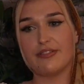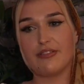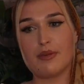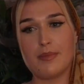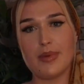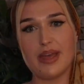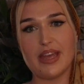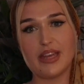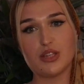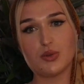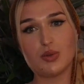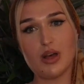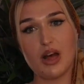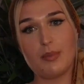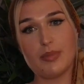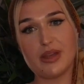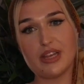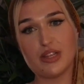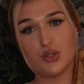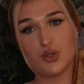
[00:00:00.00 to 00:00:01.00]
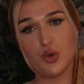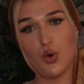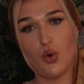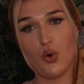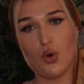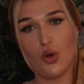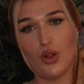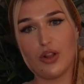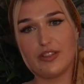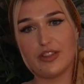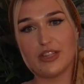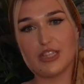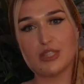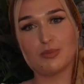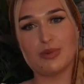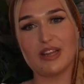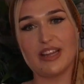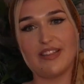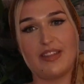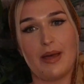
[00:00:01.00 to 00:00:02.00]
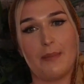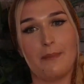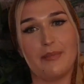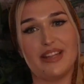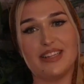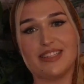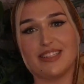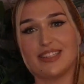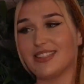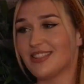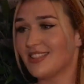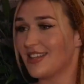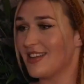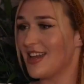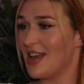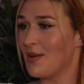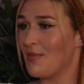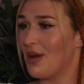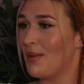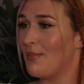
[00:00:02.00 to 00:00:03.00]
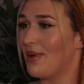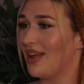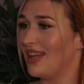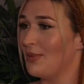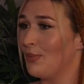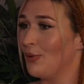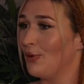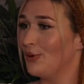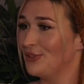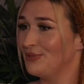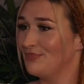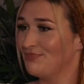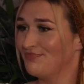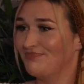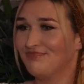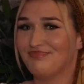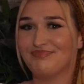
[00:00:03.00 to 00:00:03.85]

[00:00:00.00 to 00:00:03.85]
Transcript: And for me as well, being tall, the split then means it's to near my belly button.